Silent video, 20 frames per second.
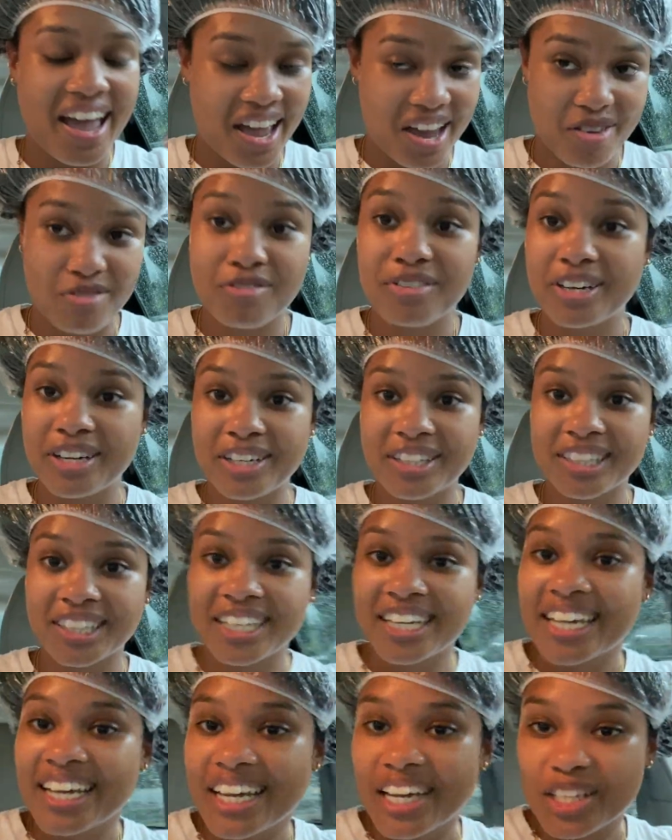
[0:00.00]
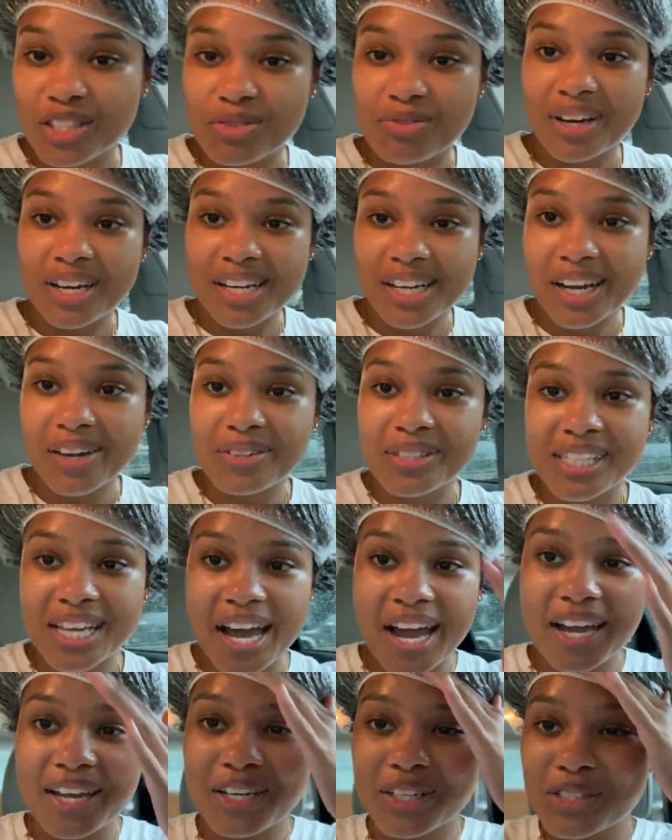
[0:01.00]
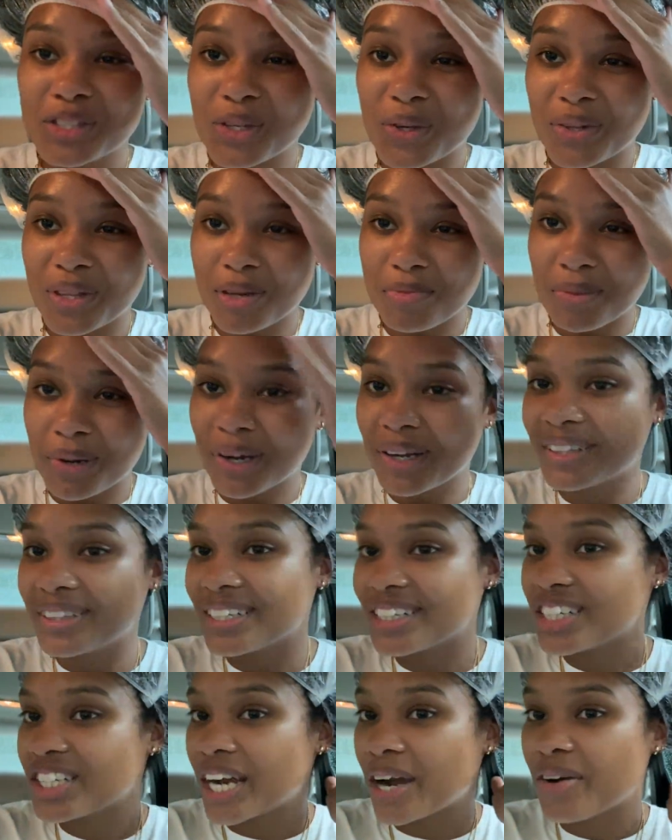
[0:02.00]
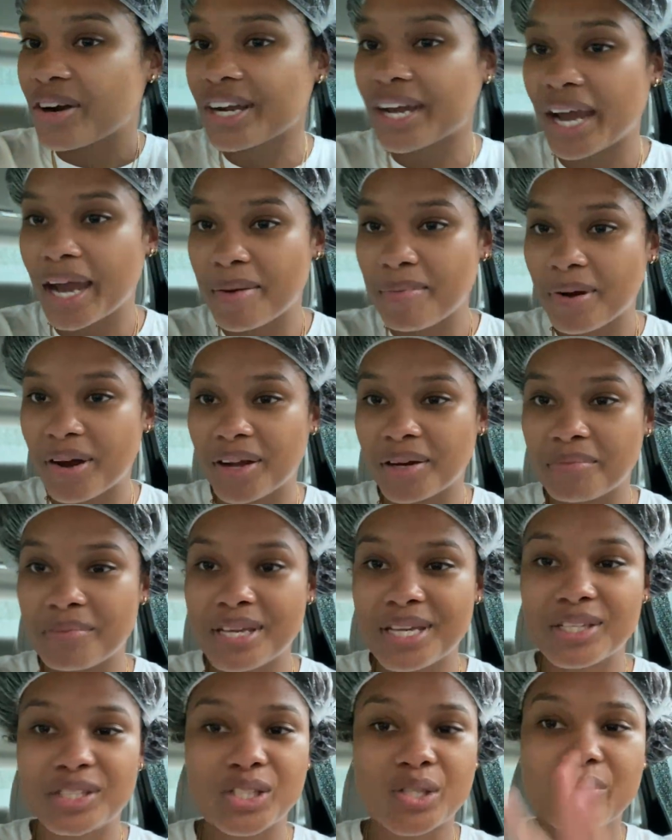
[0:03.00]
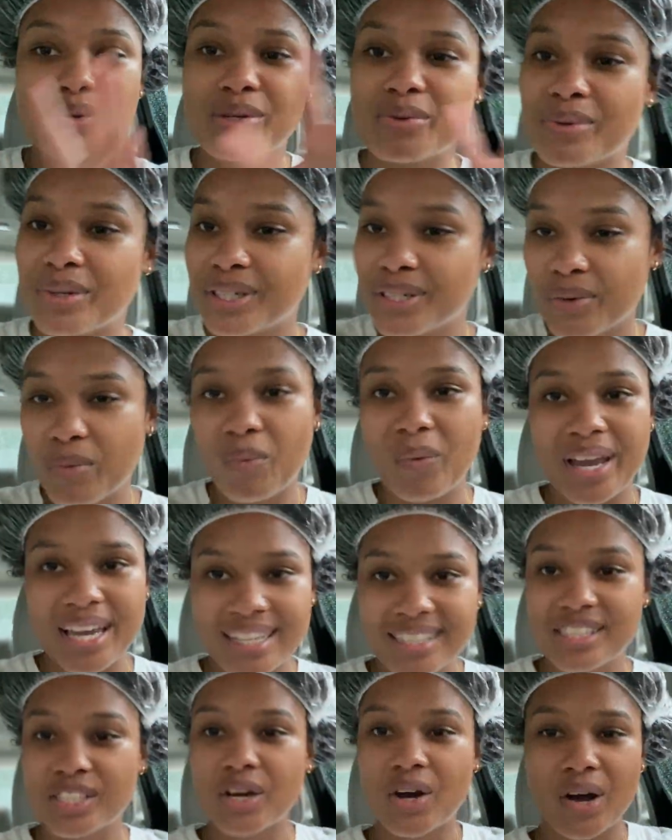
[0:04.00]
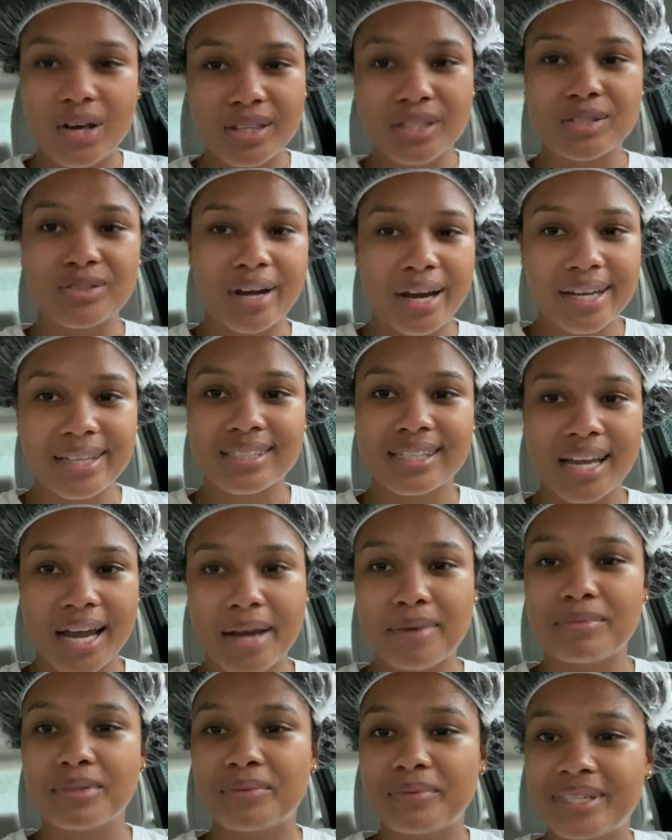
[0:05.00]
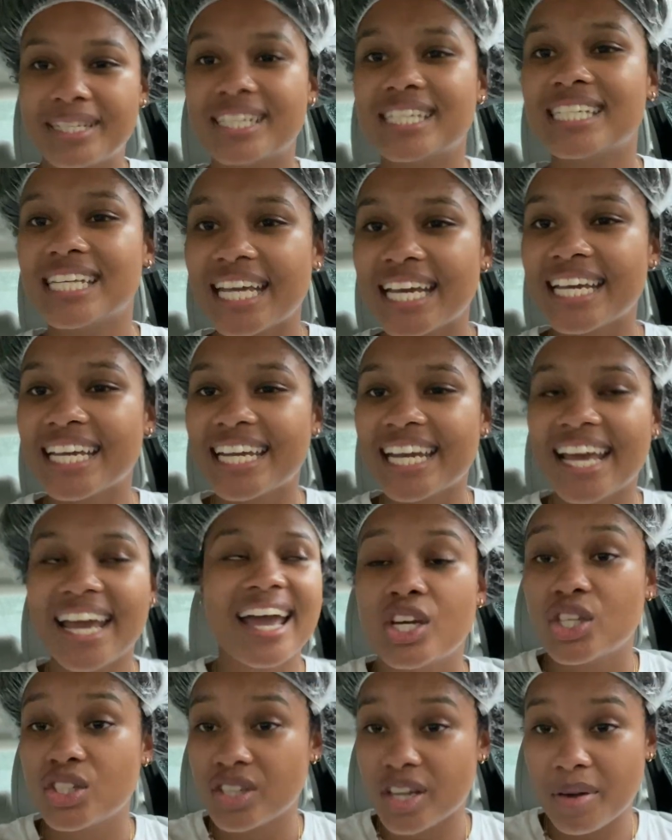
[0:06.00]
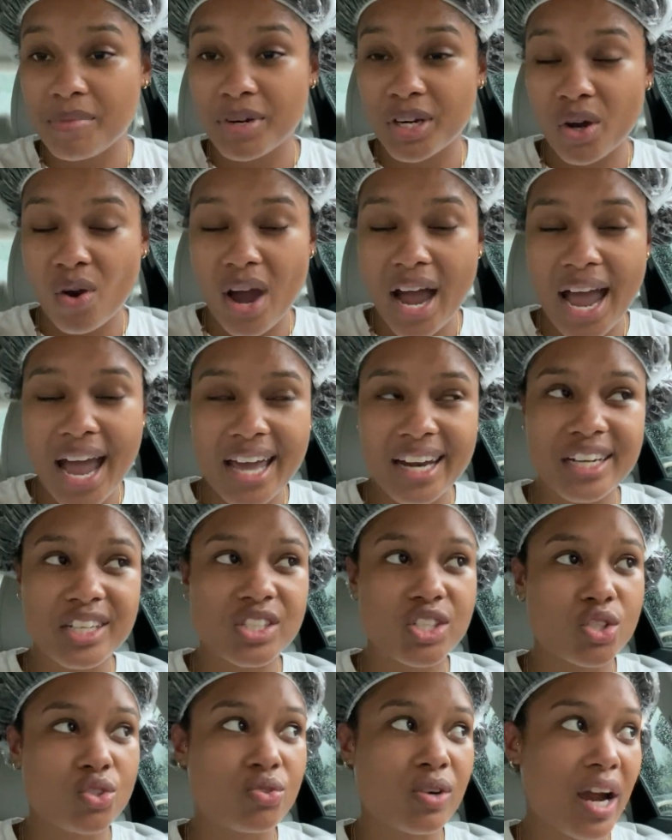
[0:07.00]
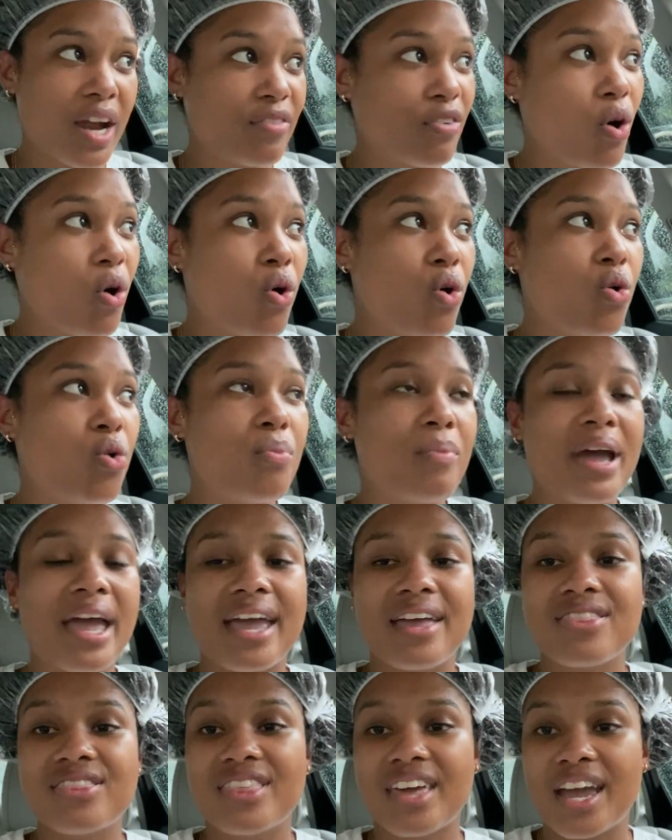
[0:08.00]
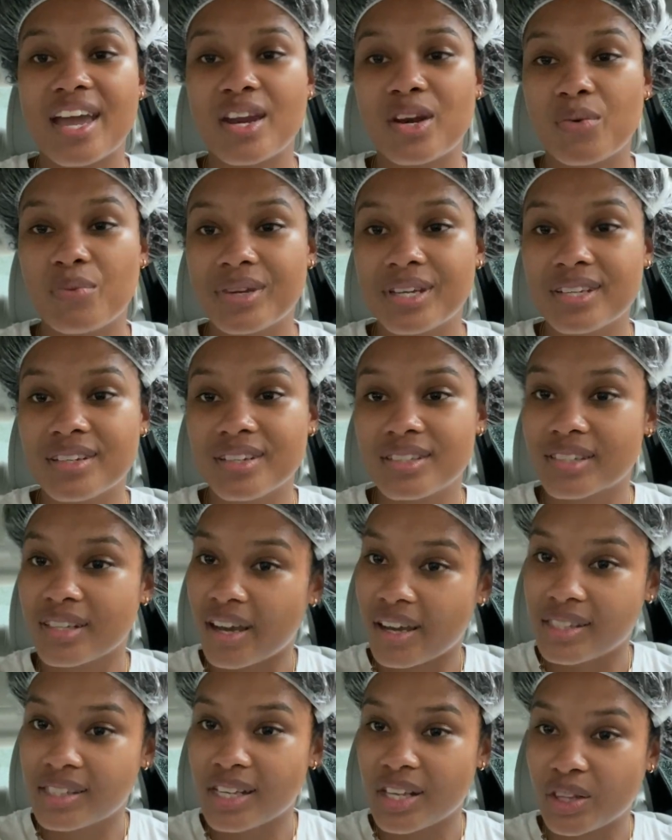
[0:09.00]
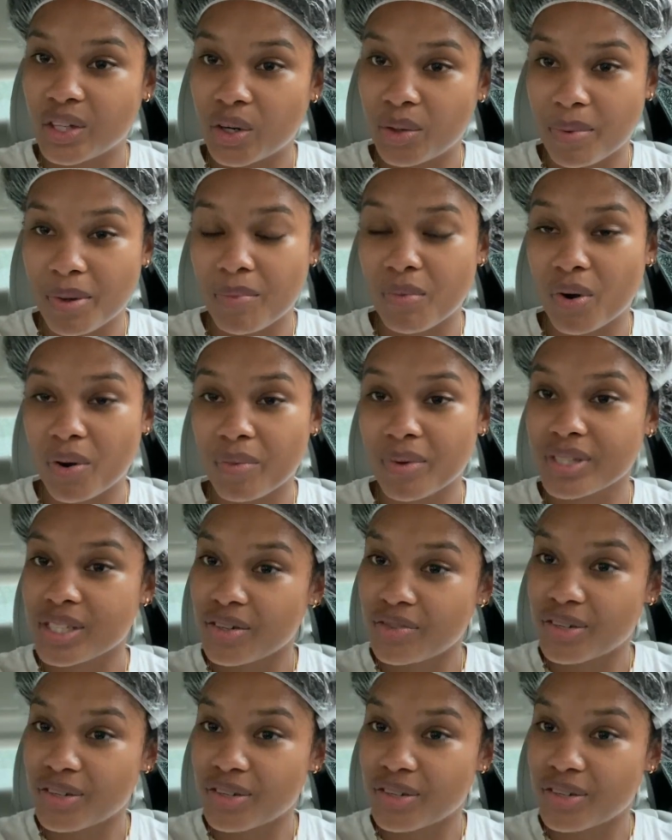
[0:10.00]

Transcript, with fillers: ever. It's raining outside, so they put the shower cap on me so we wouldn't waste all the drying time that we did. So yeah, I'm gonna go ahead and just drive home and then we can discuss a little bit more once I